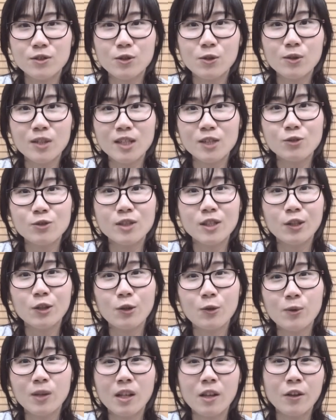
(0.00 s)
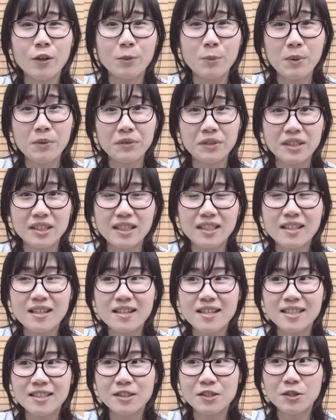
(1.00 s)
don't actually know a lot about Lolita,
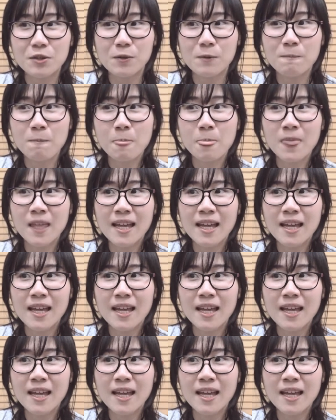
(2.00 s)
and so